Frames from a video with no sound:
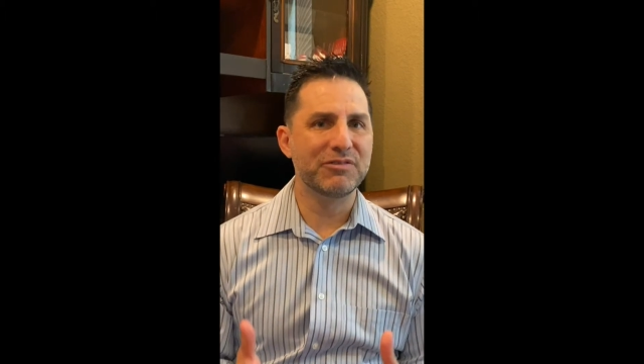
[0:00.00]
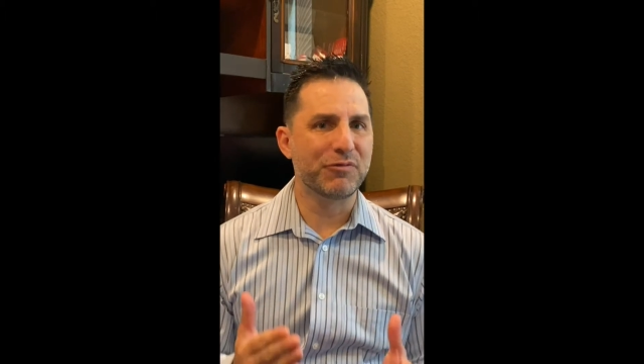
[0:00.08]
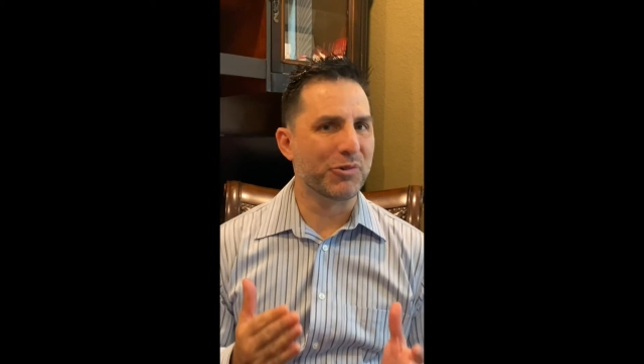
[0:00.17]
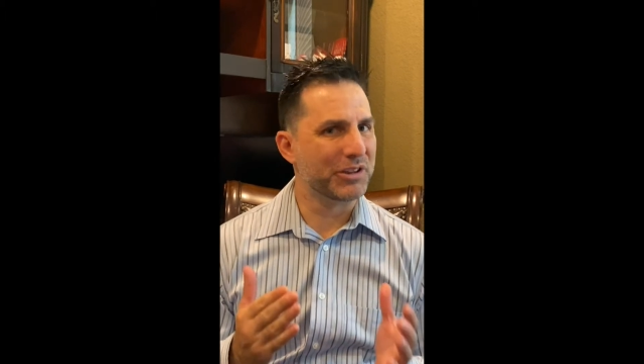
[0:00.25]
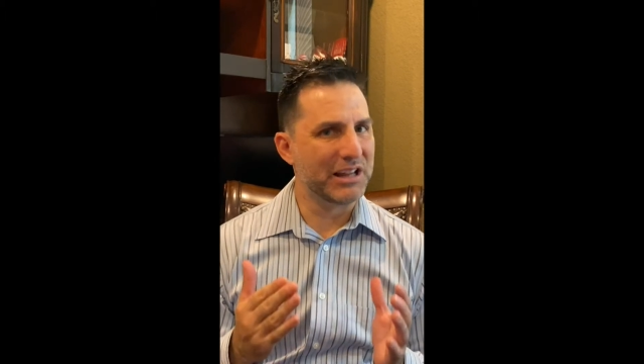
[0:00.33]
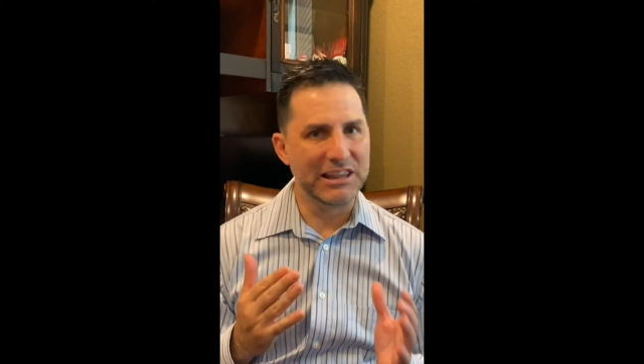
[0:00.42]
for
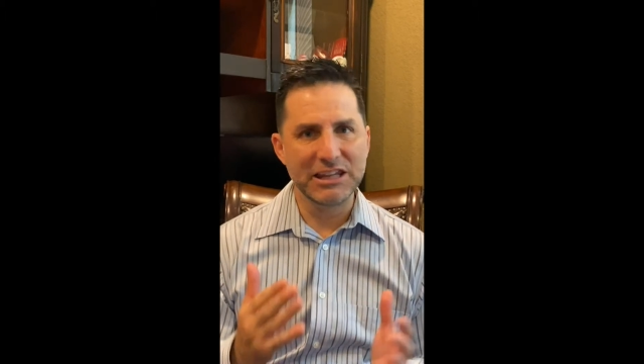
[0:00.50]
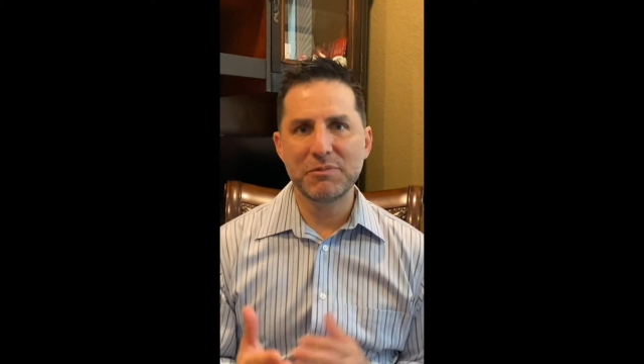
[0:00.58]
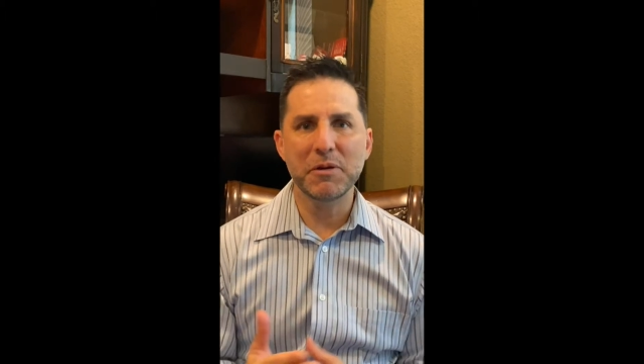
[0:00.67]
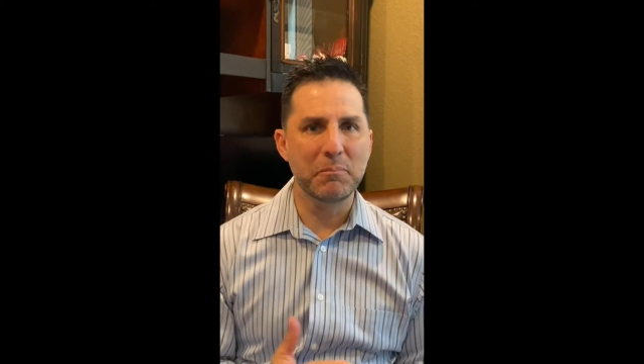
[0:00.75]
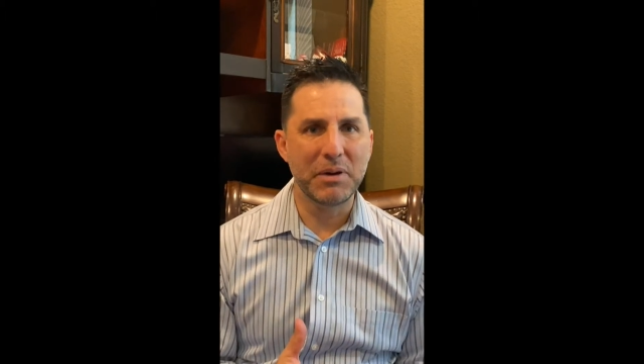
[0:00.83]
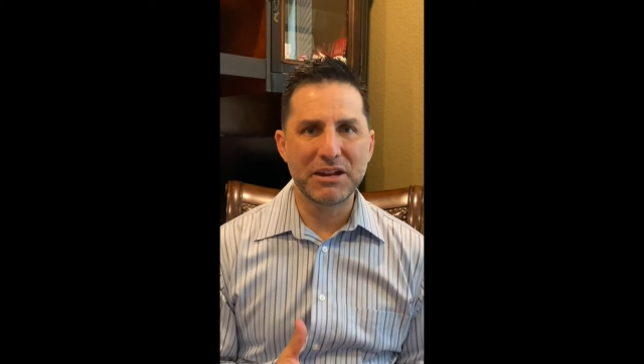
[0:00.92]
the
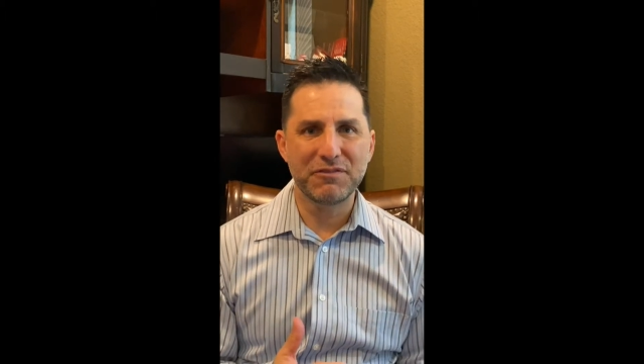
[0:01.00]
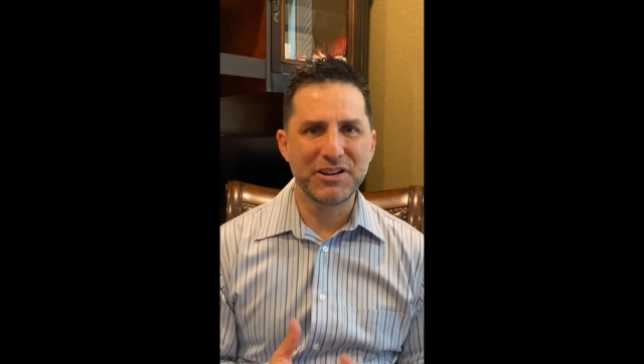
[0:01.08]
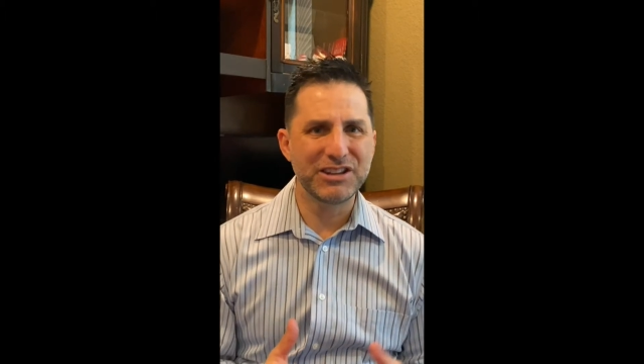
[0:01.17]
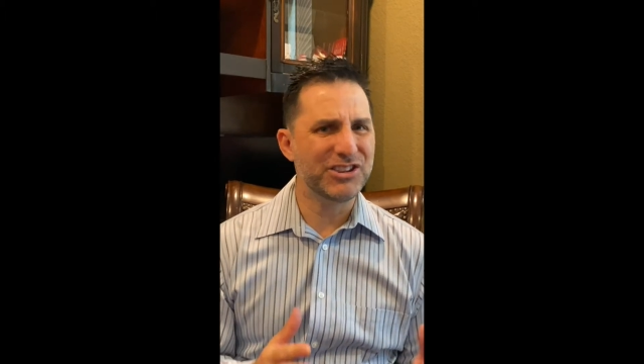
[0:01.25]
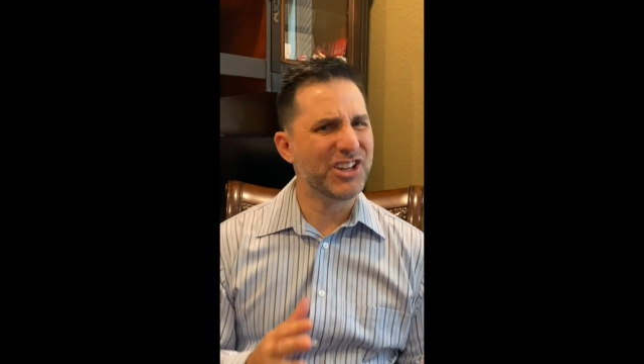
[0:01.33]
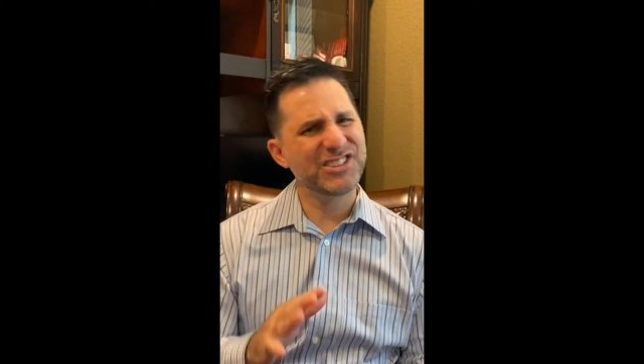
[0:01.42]
living
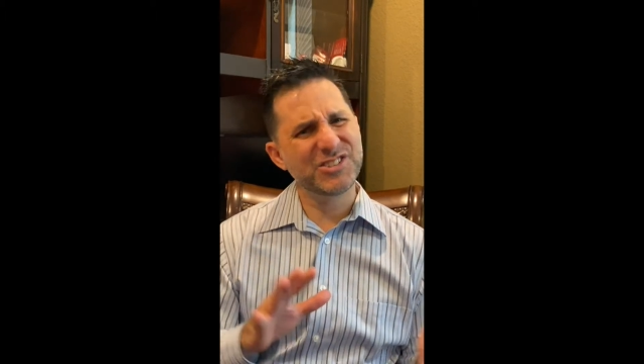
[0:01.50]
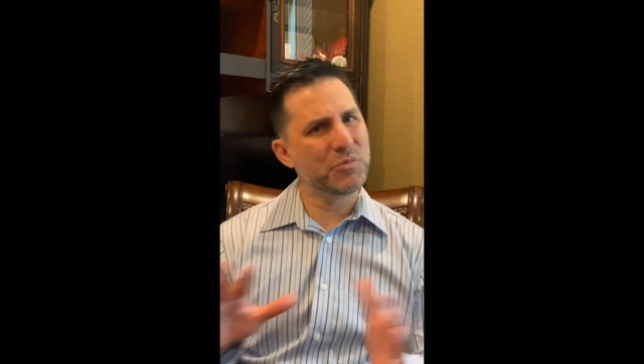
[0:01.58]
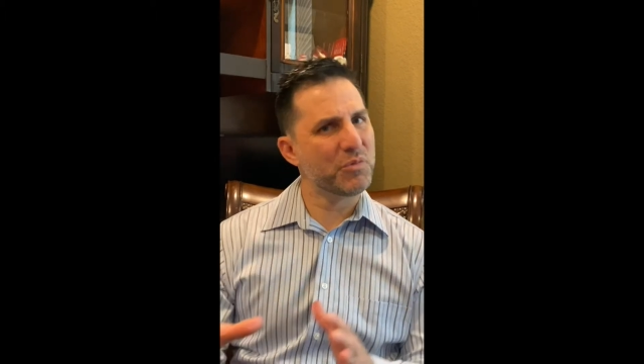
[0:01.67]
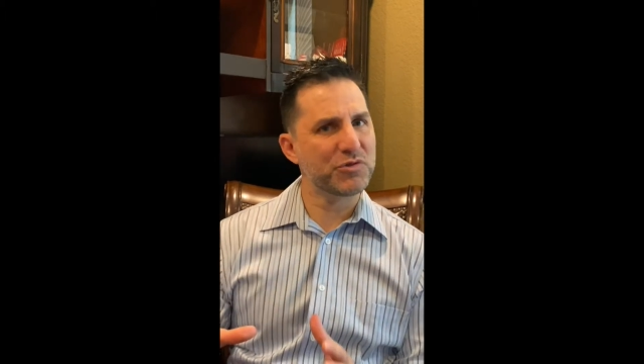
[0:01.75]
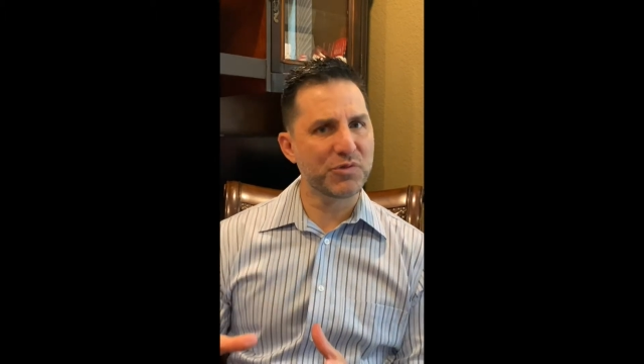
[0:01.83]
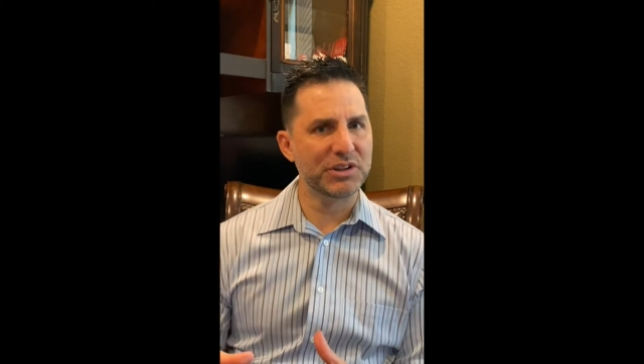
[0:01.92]
benefit, not so
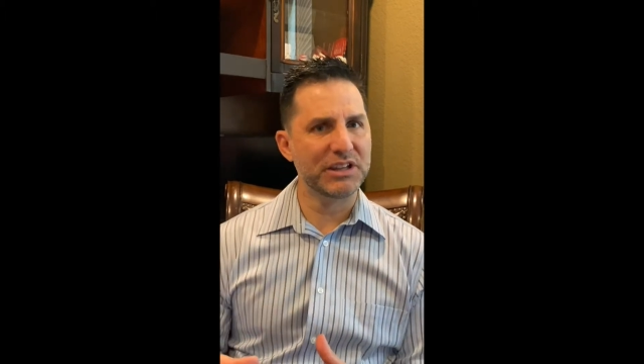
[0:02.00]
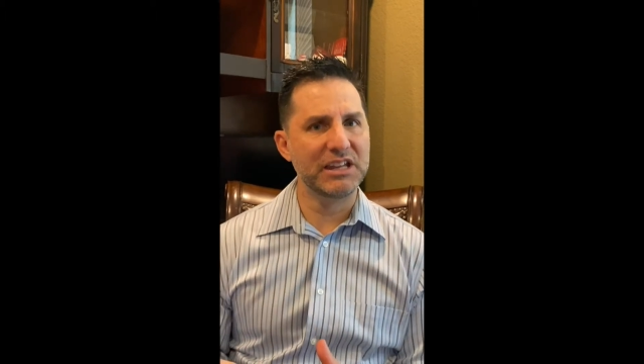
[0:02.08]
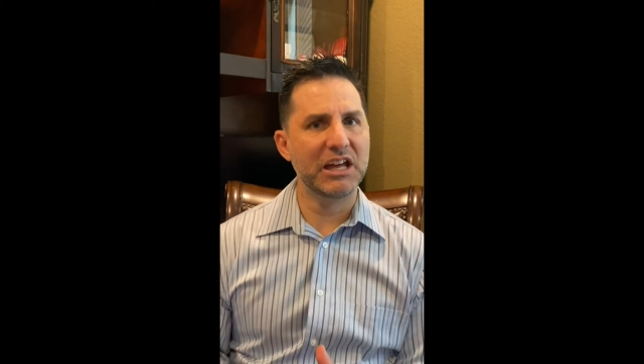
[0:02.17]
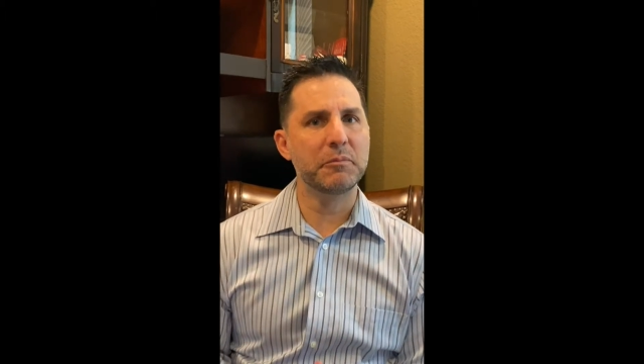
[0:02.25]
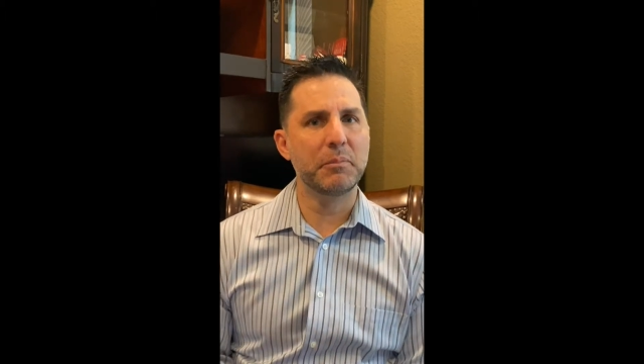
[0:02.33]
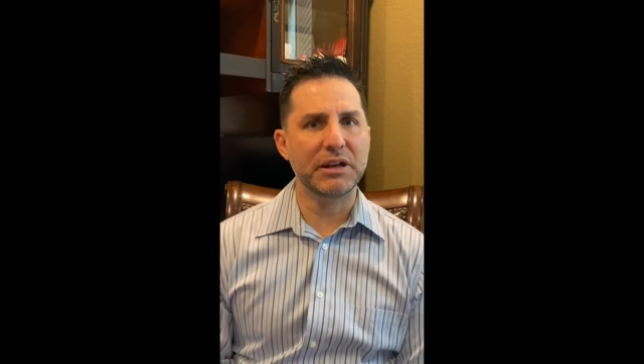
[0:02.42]
much for the
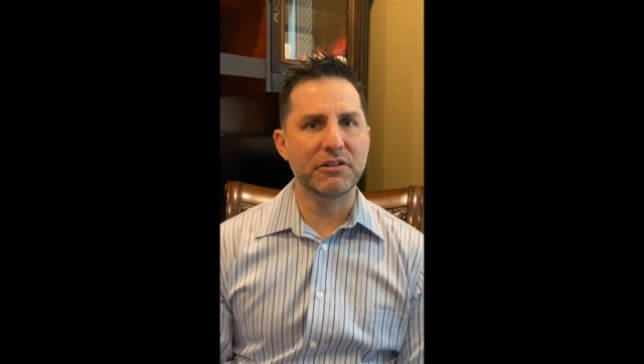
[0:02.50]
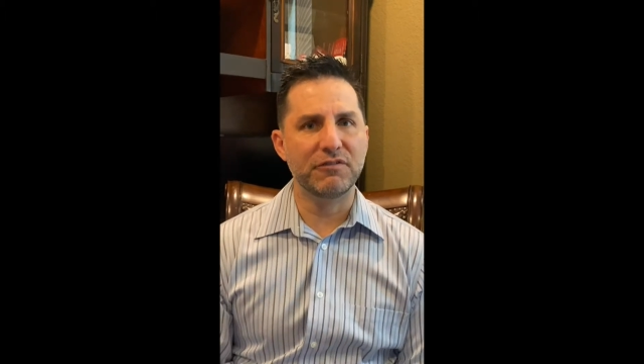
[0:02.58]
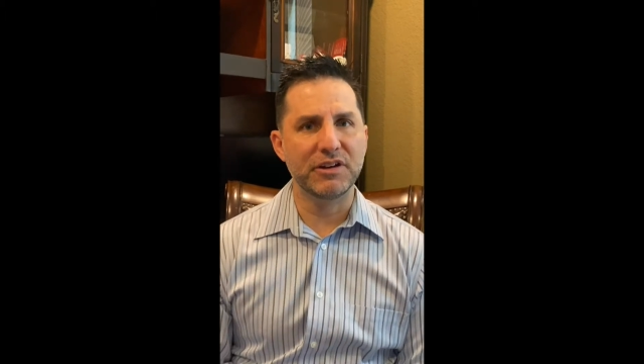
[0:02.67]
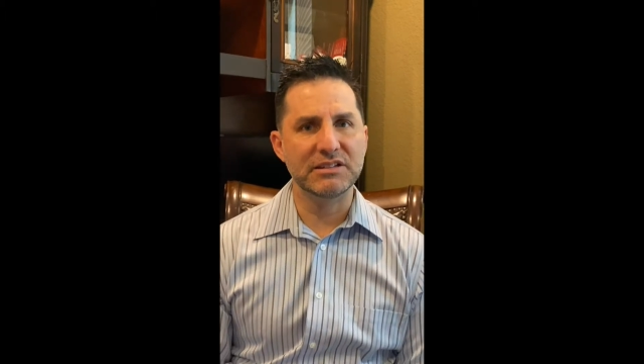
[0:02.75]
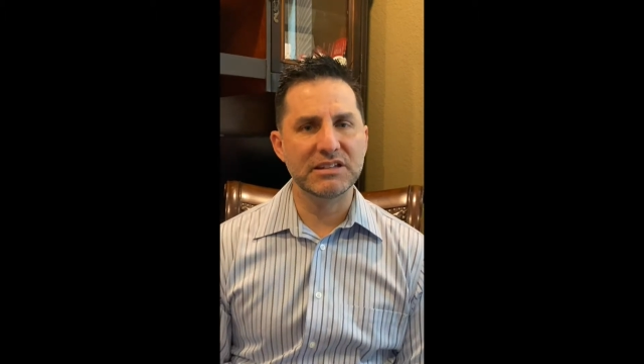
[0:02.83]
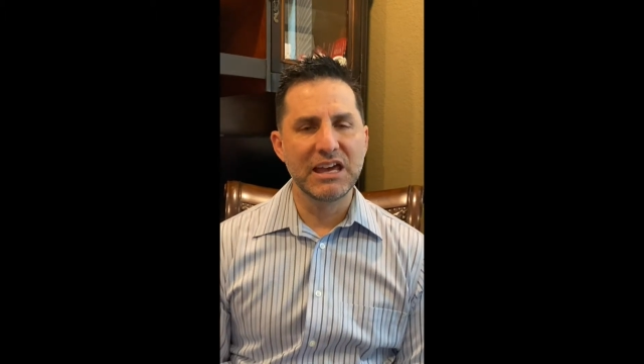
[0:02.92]
death benefit.